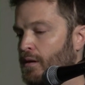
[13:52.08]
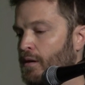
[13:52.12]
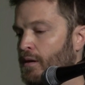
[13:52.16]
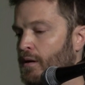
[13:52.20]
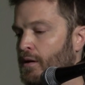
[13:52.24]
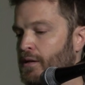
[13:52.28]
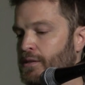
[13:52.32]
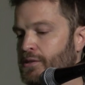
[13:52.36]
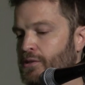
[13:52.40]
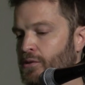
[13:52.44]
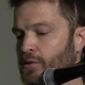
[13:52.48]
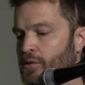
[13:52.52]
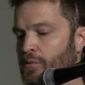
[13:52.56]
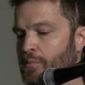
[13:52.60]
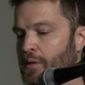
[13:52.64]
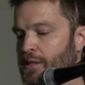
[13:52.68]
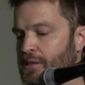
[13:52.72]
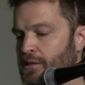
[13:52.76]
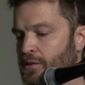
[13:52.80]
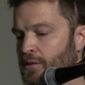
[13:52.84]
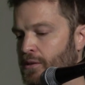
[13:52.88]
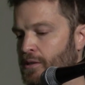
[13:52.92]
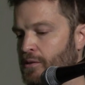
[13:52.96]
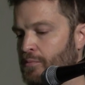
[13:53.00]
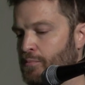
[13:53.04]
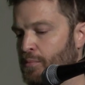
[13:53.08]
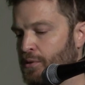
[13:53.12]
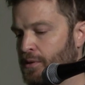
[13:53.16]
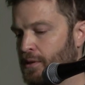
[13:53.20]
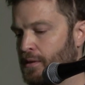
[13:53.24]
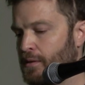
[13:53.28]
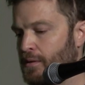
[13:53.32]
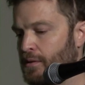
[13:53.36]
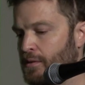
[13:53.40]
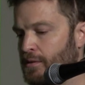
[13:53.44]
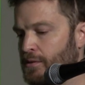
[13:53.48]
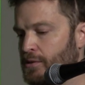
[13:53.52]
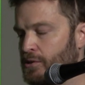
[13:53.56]
so you put
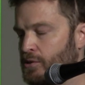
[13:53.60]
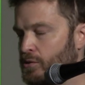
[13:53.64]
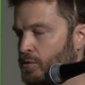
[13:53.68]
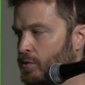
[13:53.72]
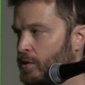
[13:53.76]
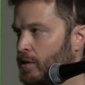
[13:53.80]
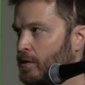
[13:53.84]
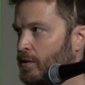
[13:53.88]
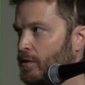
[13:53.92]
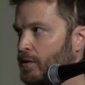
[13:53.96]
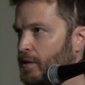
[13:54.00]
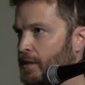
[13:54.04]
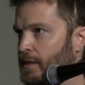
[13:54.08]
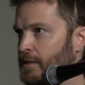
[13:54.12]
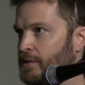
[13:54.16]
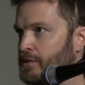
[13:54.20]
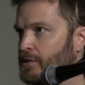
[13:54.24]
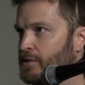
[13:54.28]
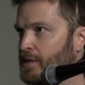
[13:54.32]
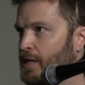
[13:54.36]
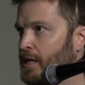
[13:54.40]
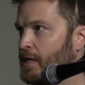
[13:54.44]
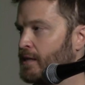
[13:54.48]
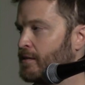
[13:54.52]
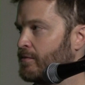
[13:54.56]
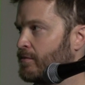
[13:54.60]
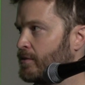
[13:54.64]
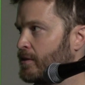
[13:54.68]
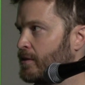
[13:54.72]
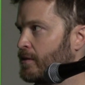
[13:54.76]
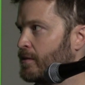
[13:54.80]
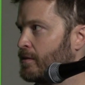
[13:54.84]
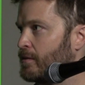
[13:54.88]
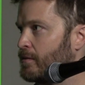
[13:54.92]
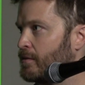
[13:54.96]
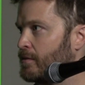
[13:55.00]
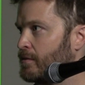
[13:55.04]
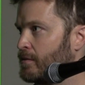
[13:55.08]
soil inside of
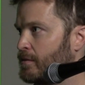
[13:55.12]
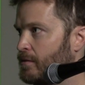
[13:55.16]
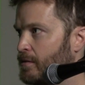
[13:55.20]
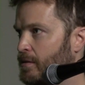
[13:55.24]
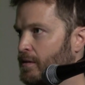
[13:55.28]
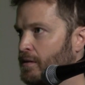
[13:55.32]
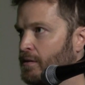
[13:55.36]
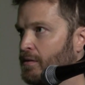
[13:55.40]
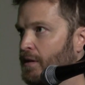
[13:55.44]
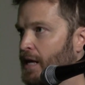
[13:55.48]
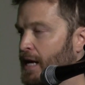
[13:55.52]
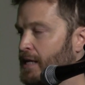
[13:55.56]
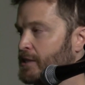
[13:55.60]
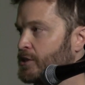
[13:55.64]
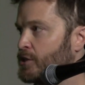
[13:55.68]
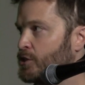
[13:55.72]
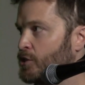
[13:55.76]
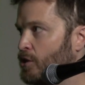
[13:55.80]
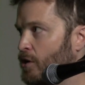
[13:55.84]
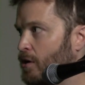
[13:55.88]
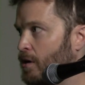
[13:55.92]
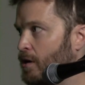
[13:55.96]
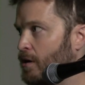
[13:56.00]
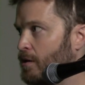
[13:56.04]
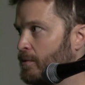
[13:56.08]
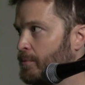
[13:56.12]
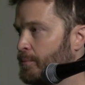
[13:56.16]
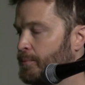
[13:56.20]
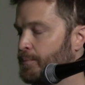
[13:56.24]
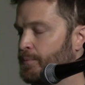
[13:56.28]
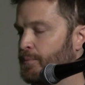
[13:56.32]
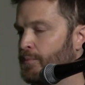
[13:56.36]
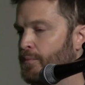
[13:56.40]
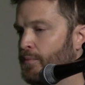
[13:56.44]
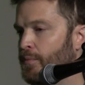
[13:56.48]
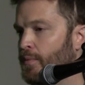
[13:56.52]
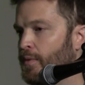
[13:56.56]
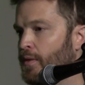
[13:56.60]
a glass jar,
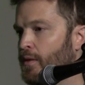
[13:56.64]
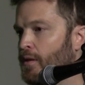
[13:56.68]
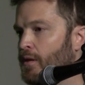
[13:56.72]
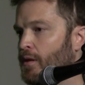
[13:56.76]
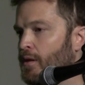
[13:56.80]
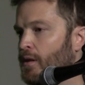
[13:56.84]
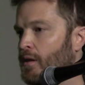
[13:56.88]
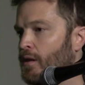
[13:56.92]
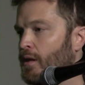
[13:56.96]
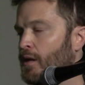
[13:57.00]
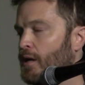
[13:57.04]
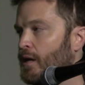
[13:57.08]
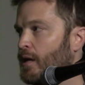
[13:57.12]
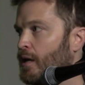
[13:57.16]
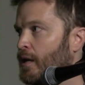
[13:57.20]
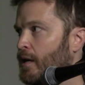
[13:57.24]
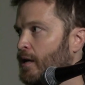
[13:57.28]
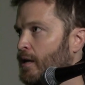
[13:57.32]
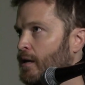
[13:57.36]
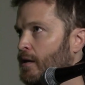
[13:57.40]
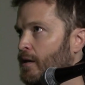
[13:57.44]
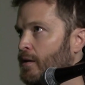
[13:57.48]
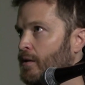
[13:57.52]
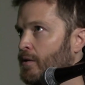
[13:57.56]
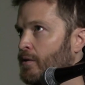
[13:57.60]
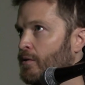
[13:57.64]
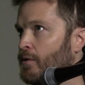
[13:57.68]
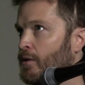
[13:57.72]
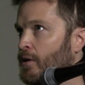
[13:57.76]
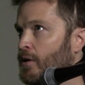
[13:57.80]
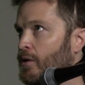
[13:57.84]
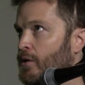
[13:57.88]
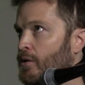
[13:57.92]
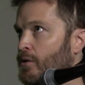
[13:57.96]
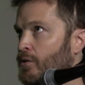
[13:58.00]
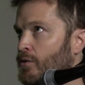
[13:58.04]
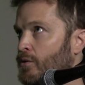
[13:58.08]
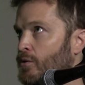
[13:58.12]
and
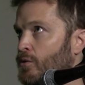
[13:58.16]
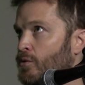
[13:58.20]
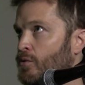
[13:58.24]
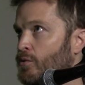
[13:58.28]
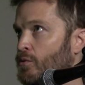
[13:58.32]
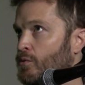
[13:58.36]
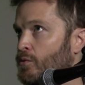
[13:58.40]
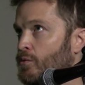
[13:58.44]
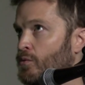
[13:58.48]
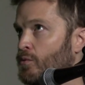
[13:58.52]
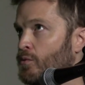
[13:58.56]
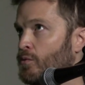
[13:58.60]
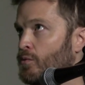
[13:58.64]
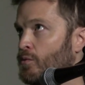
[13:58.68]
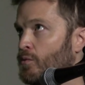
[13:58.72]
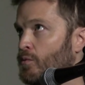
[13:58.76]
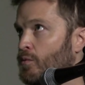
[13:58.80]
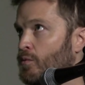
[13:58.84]
you